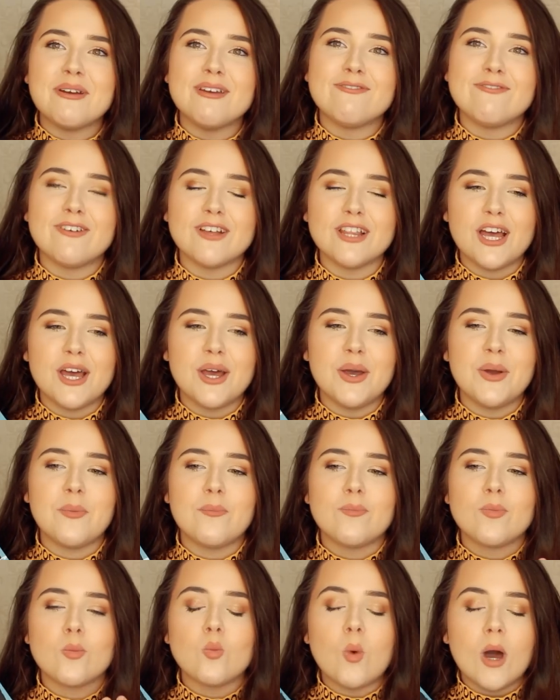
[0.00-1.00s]
We follow
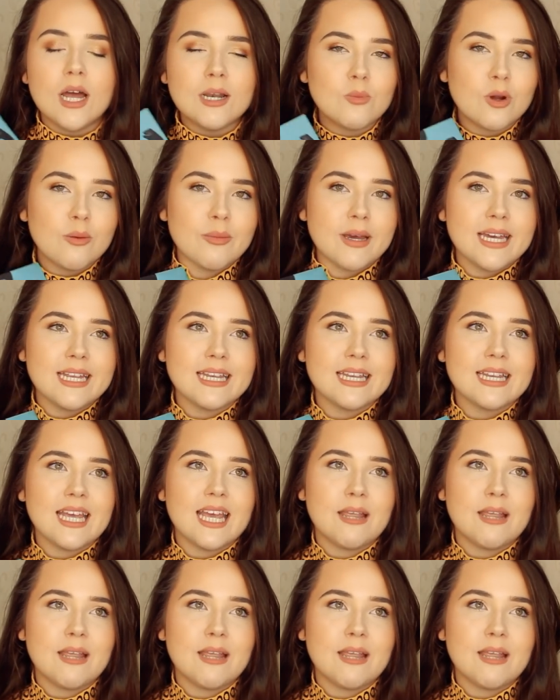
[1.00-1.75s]
one woman